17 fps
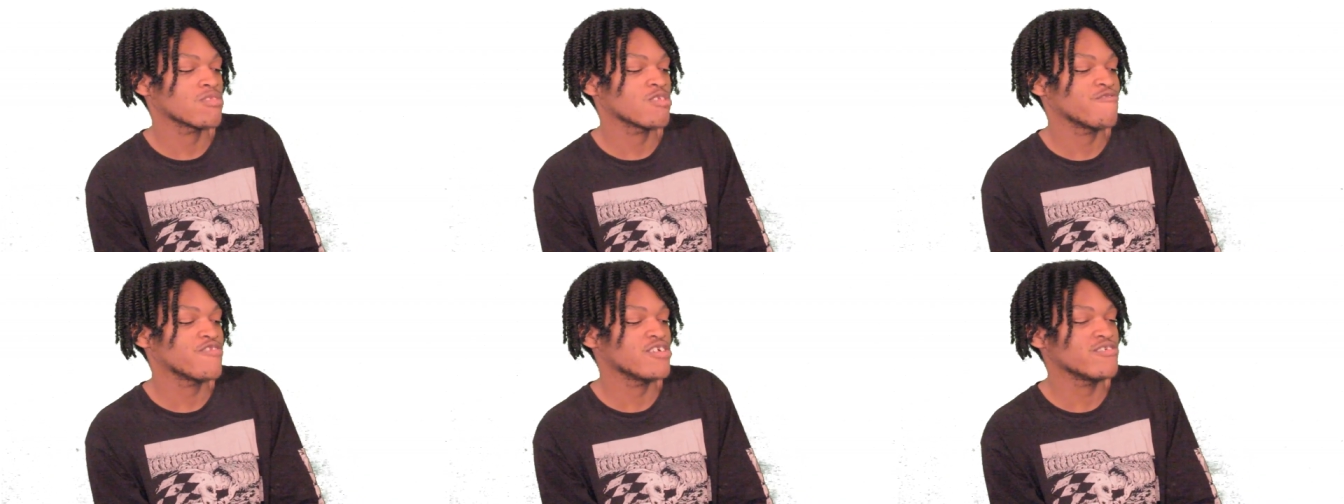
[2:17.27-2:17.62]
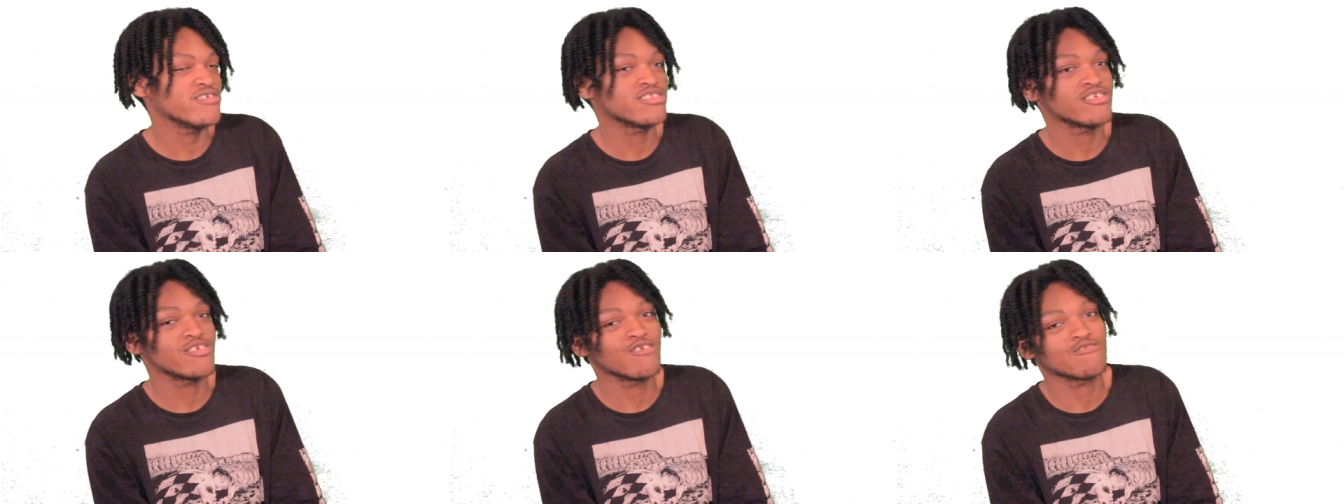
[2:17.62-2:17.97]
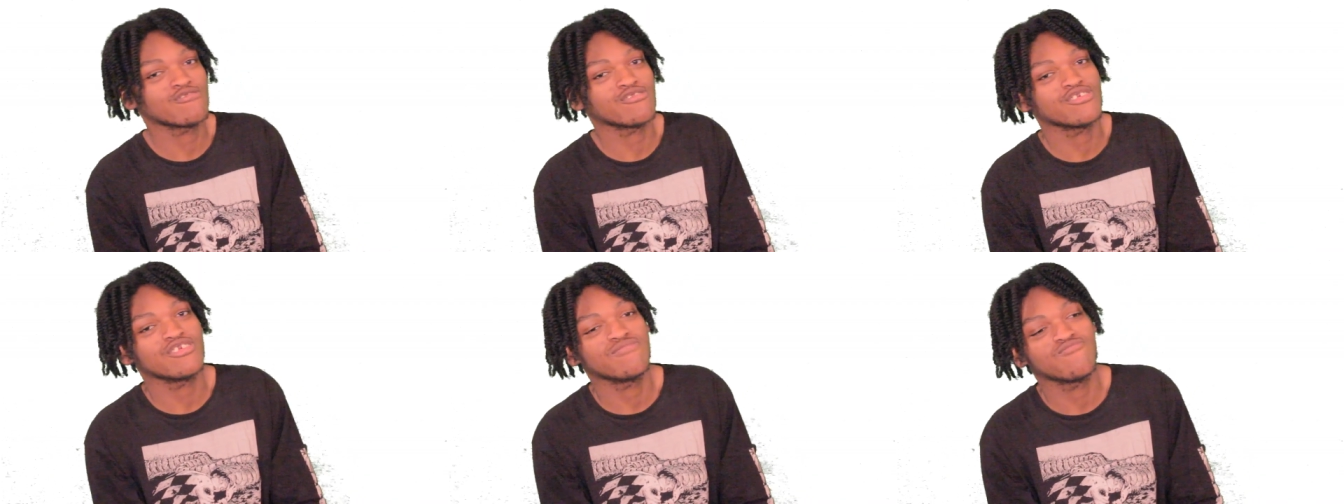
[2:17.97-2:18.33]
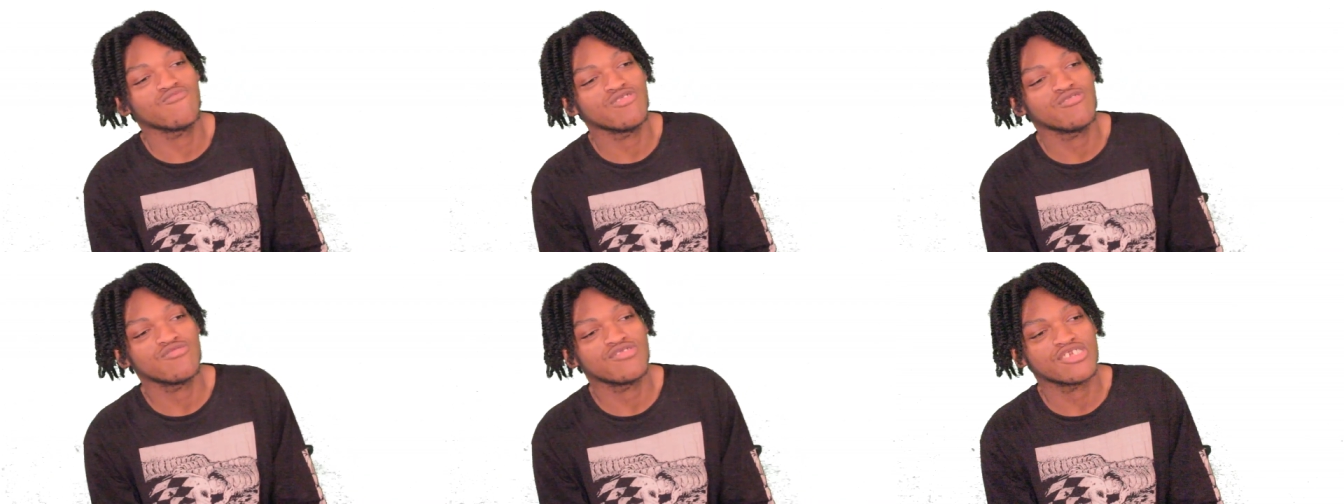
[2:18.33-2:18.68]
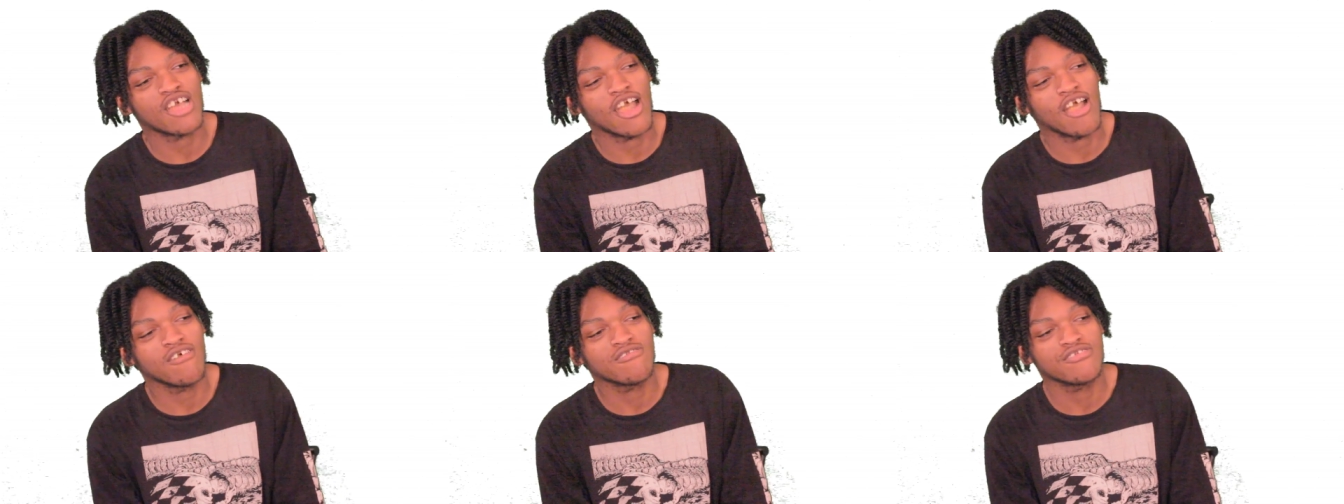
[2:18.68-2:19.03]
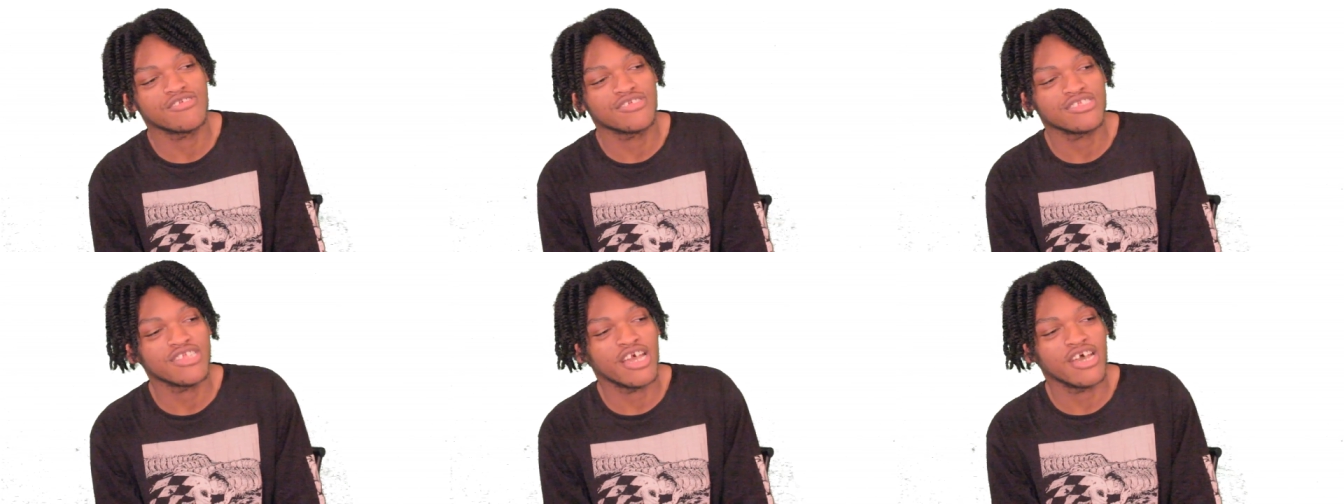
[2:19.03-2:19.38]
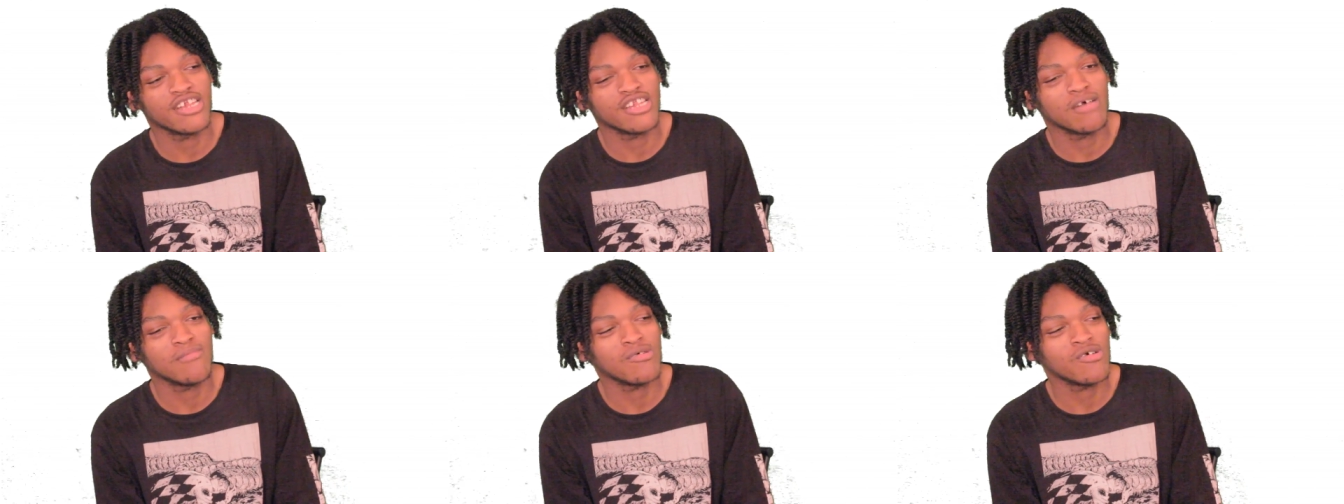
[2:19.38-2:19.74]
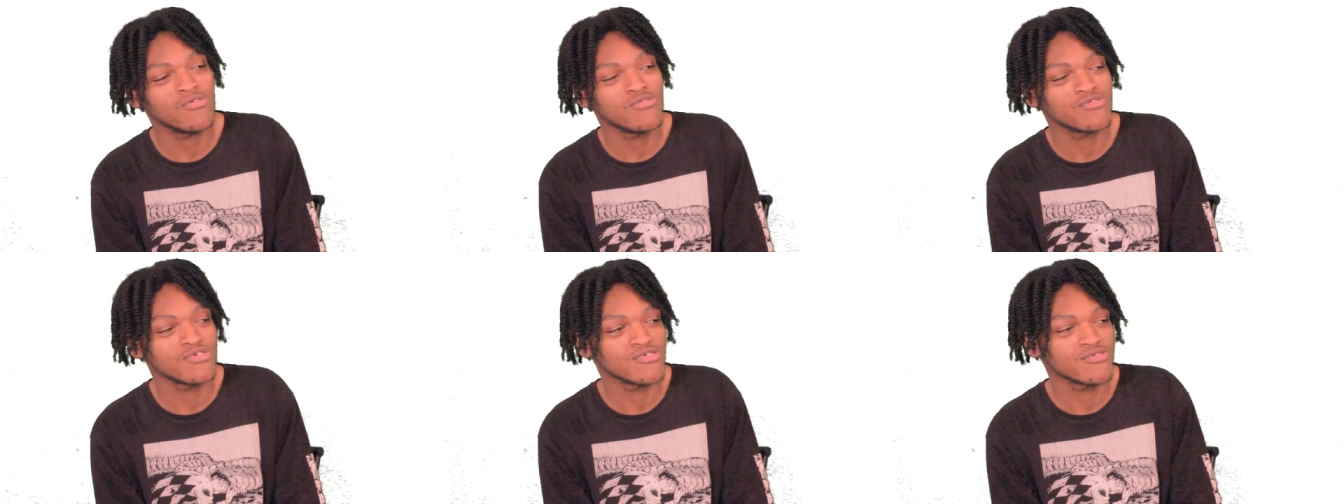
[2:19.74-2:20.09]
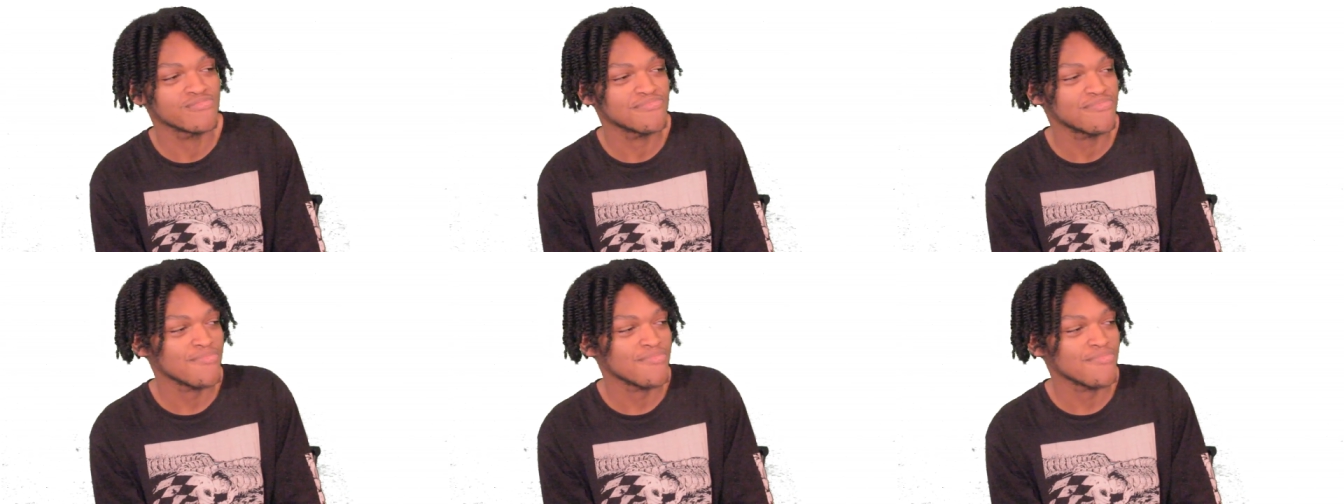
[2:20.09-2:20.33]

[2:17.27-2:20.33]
Fairy Tail seem real childish now that I'm older,